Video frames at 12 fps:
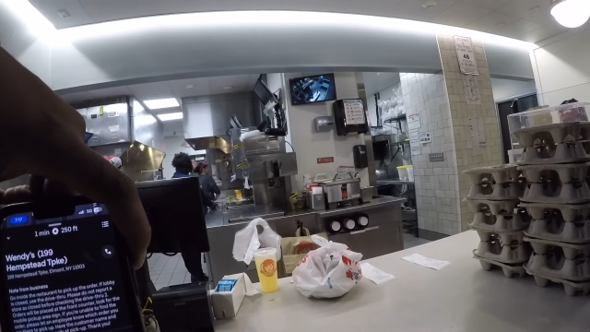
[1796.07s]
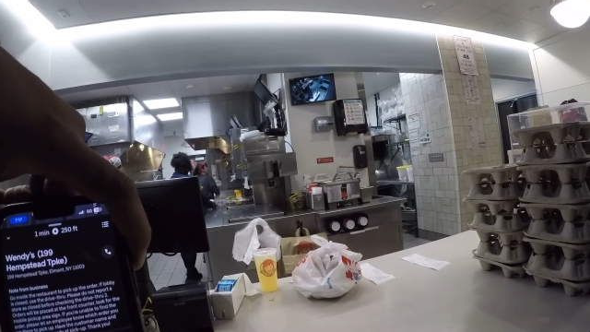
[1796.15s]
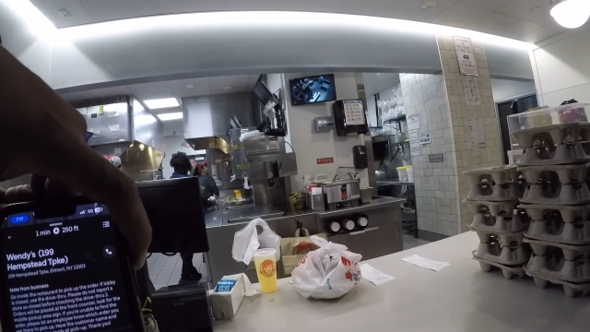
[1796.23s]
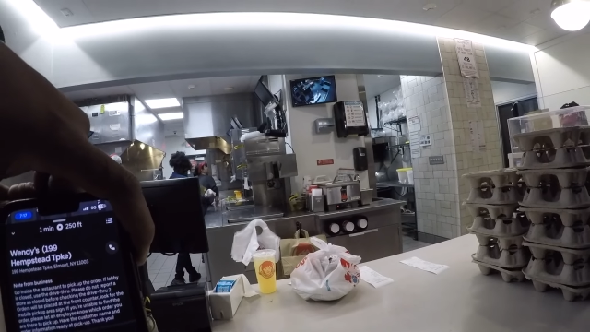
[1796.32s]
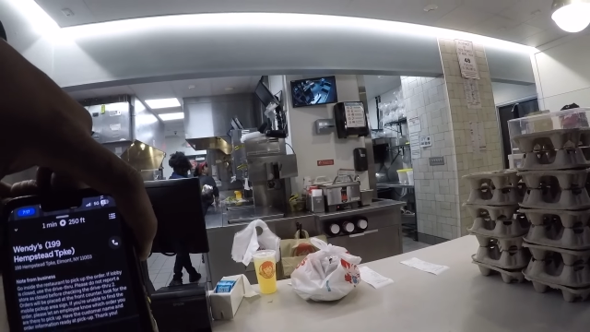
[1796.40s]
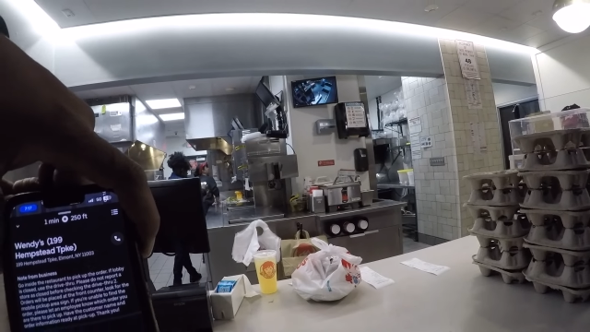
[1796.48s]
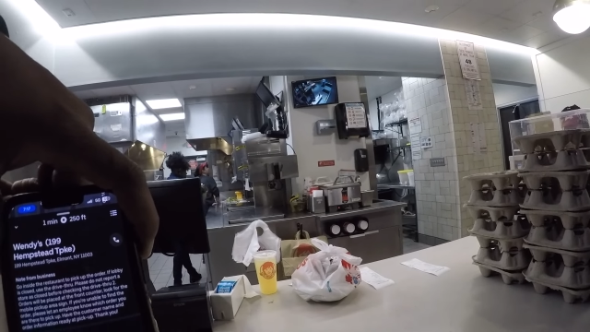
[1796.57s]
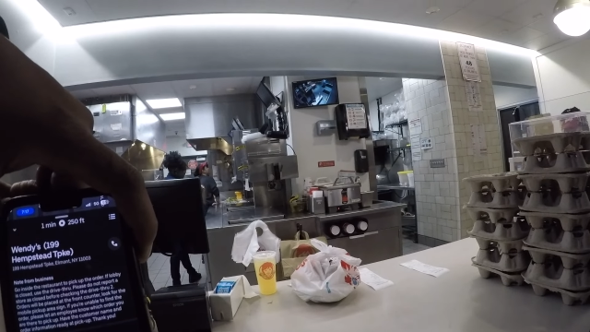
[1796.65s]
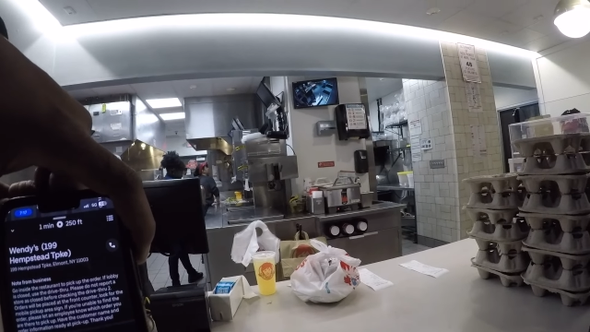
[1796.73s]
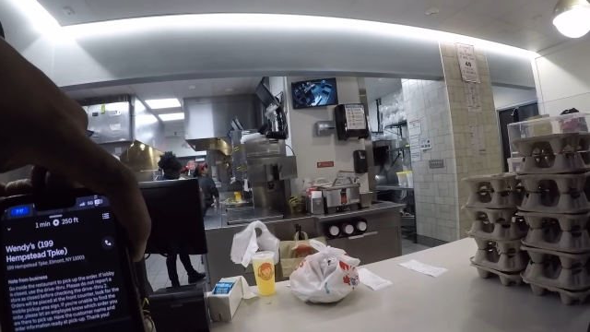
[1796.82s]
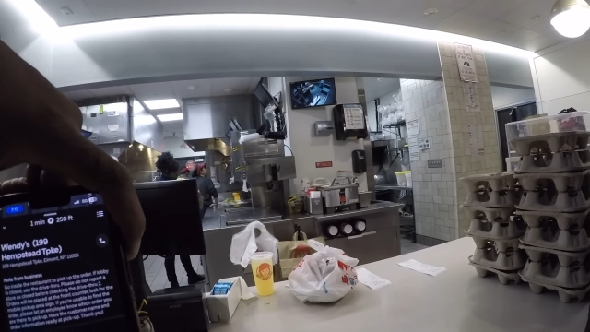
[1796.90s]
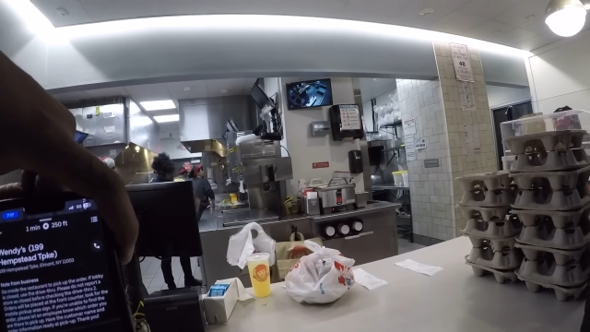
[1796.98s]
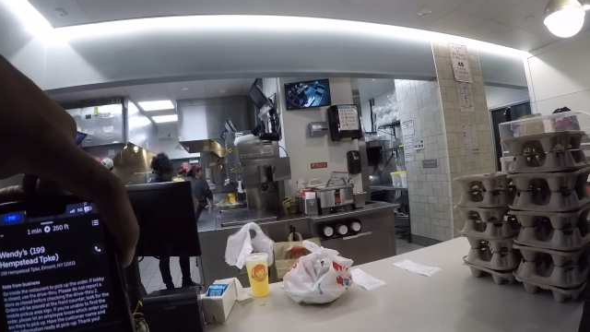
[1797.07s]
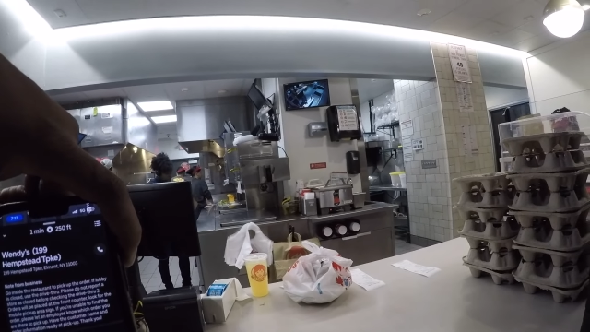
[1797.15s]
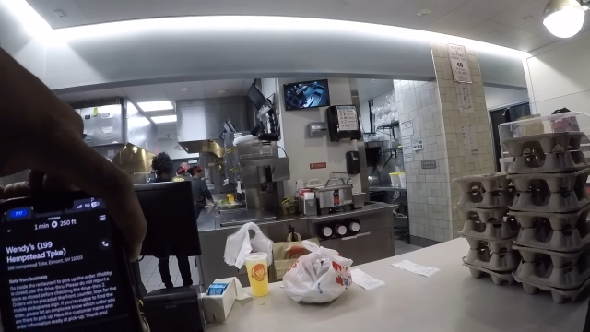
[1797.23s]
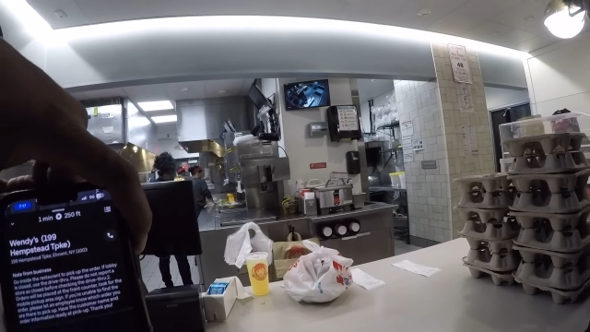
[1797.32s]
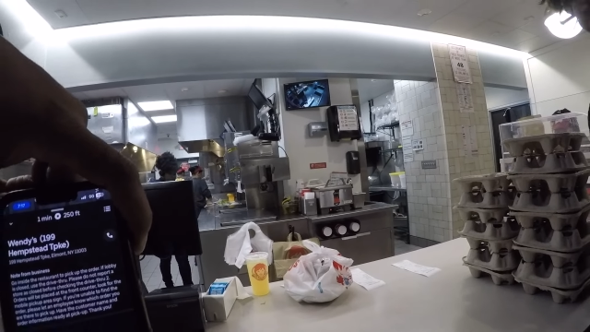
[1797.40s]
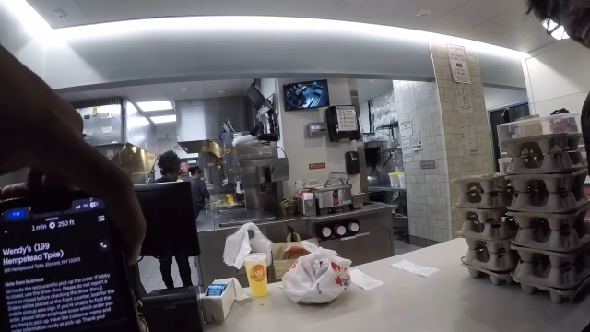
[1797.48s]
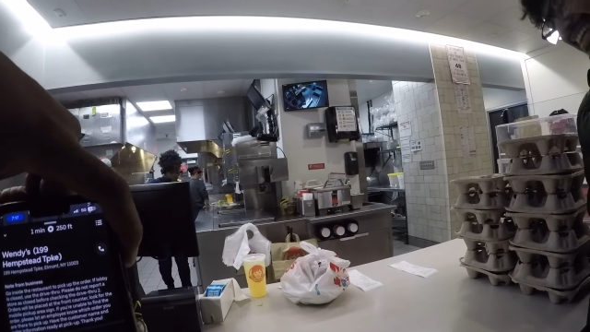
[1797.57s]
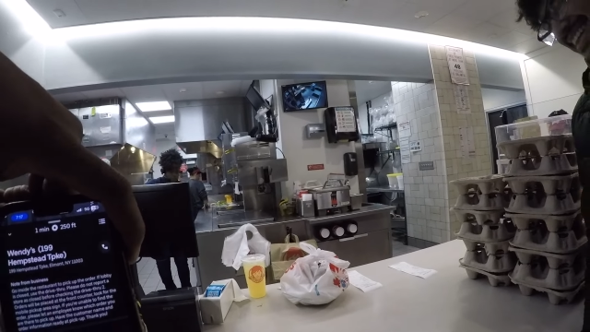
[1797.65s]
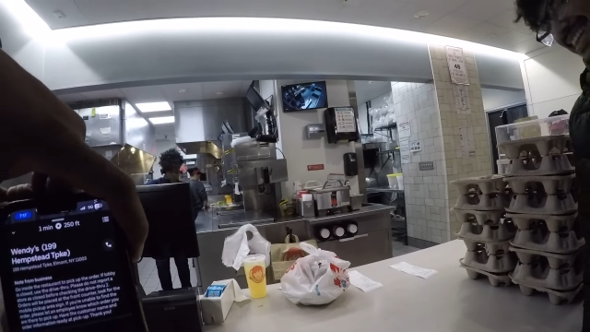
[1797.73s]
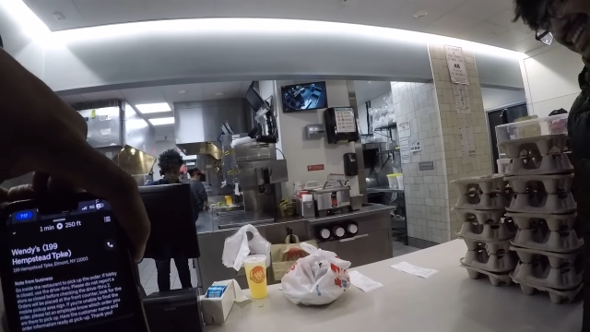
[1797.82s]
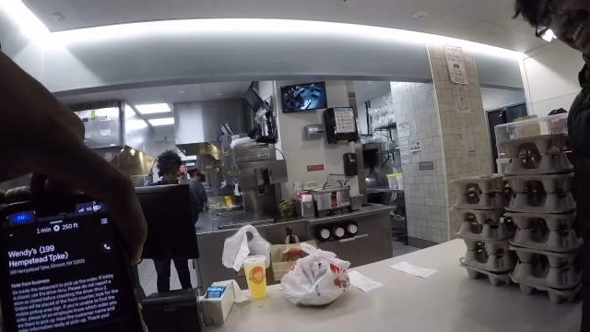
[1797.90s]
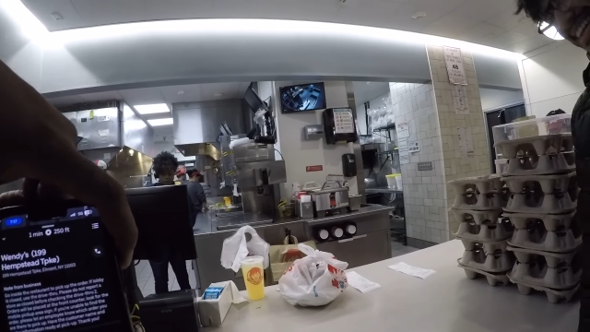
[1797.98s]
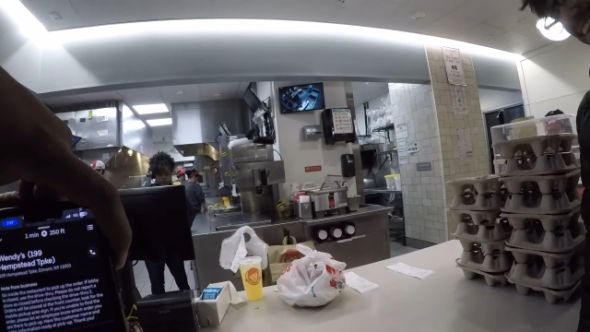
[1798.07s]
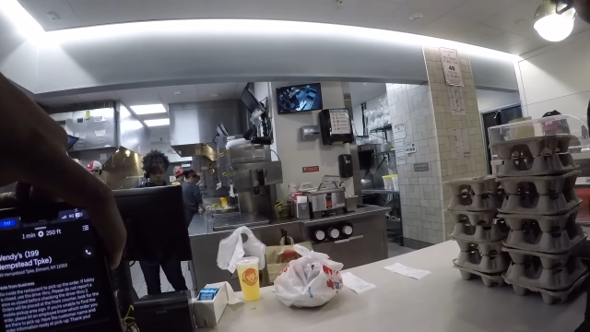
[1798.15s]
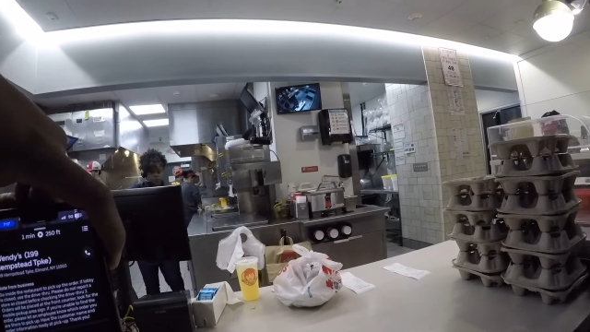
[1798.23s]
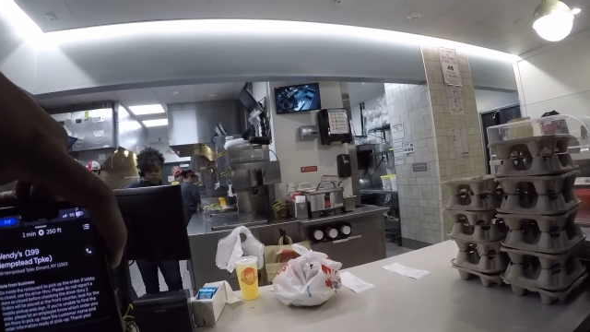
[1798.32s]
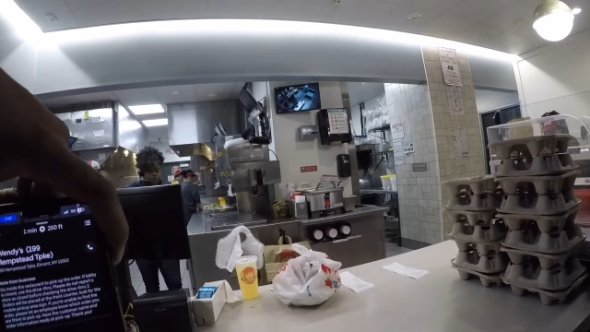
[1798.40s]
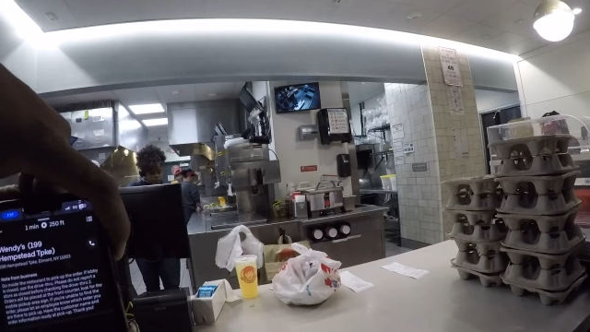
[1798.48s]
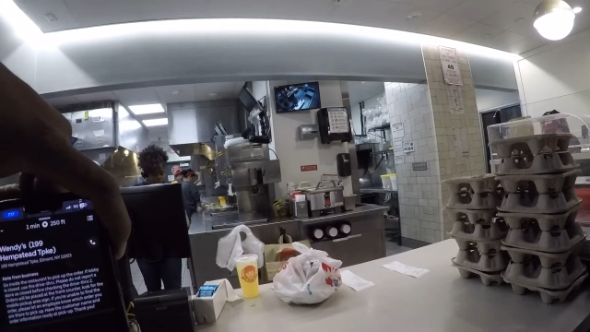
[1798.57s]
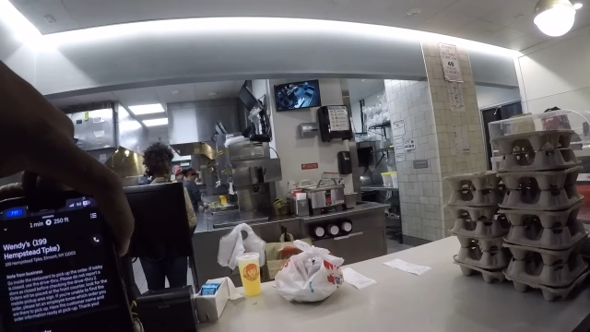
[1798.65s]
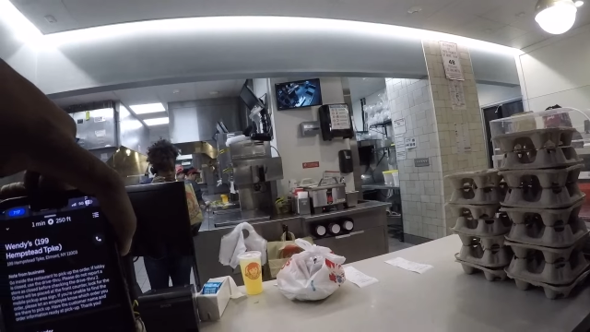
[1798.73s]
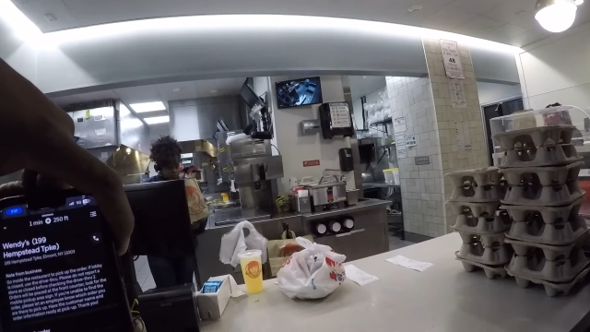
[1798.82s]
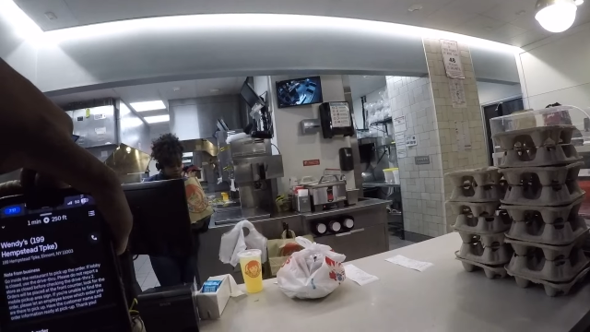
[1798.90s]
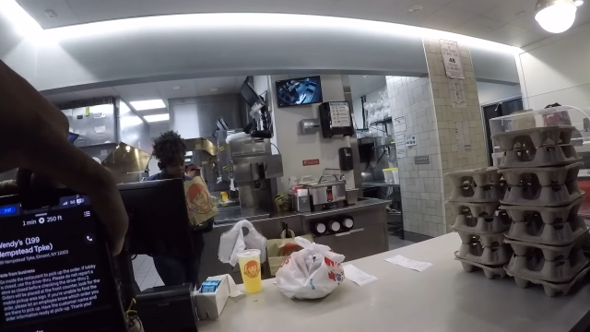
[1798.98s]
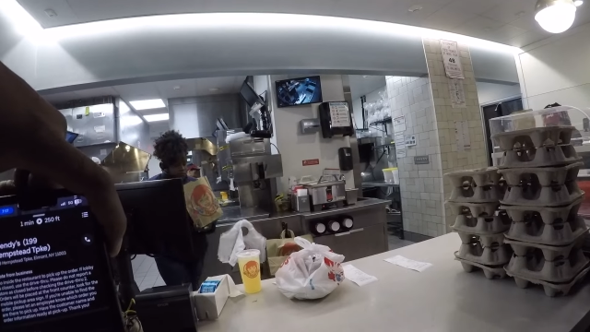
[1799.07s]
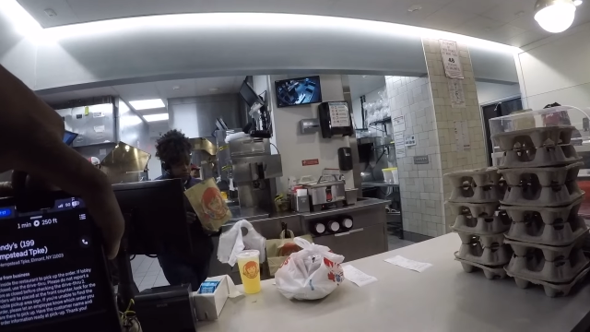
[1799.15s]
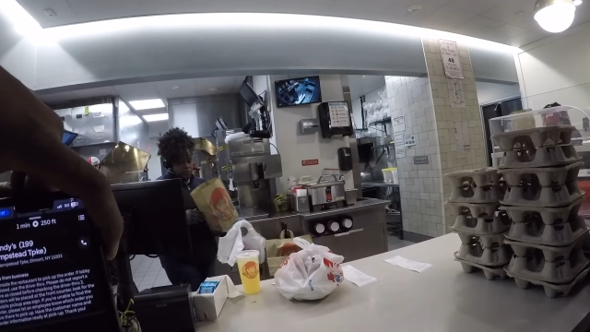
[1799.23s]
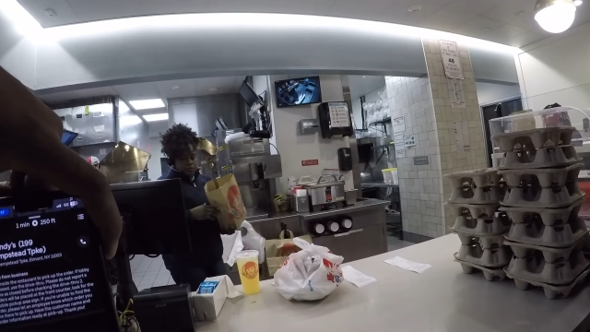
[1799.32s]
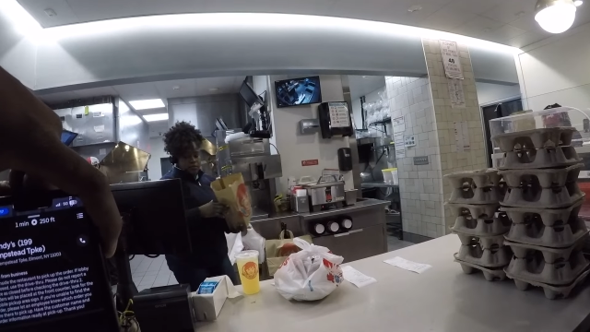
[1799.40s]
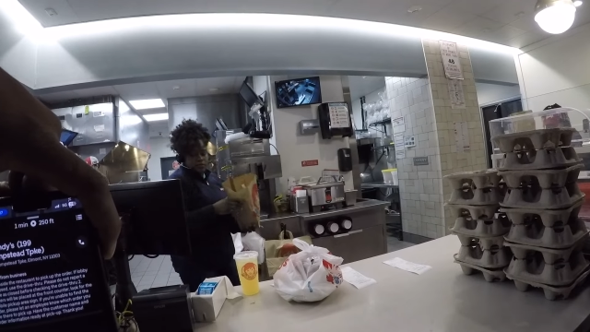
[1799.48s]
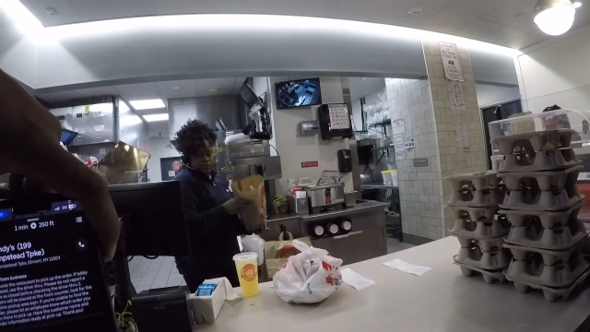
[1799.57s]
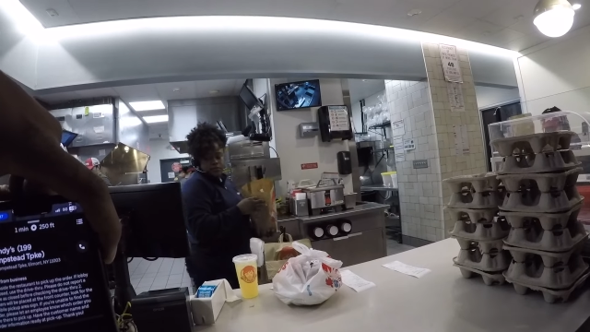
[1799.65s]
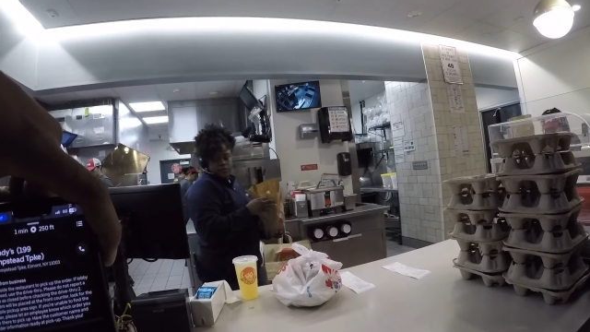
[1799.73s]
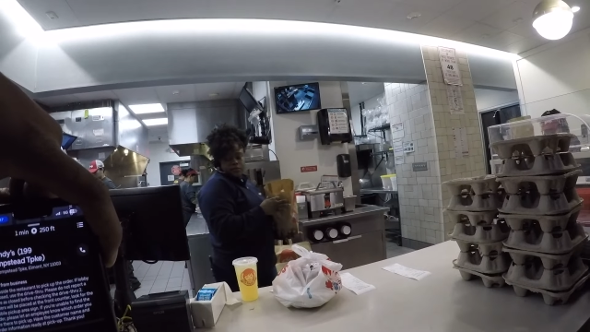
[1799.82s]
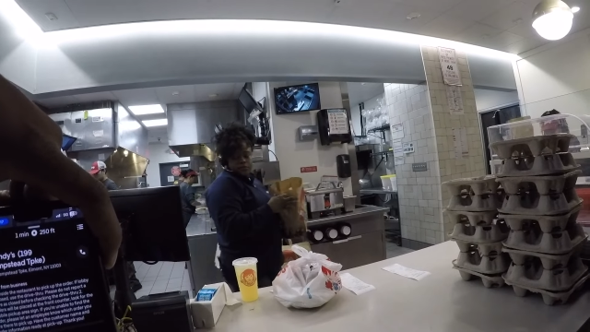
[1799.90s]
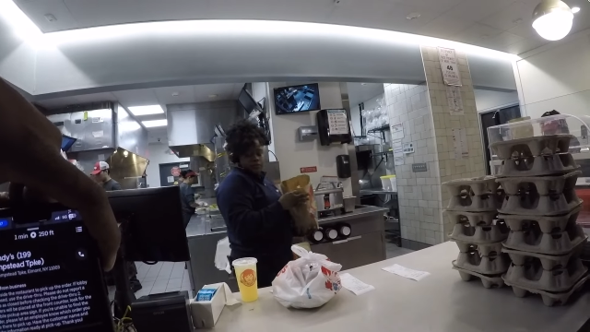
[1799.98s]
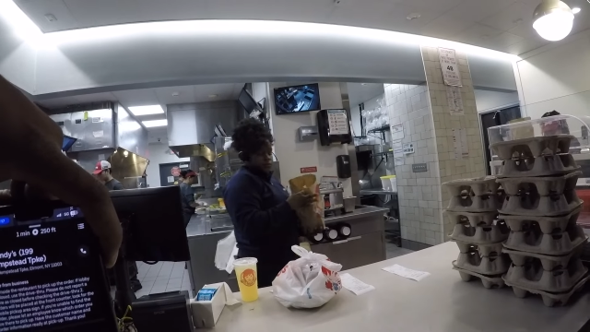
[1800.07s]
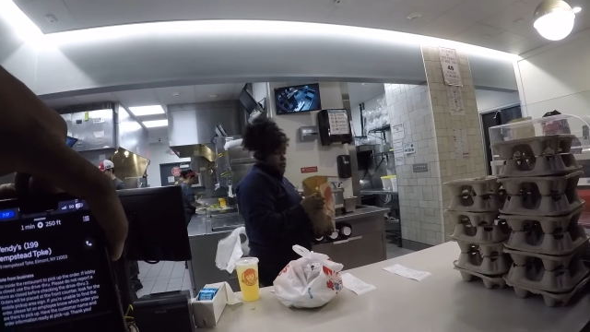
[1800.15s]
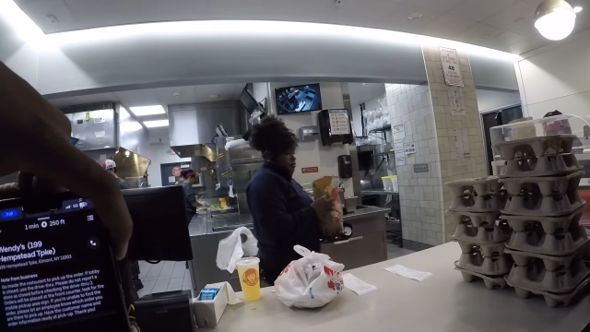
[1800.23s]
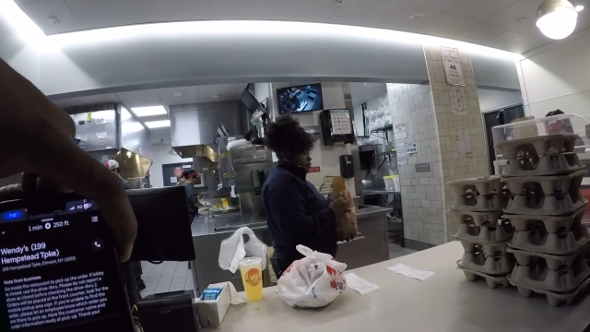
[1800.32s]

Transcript: (no speaker visible)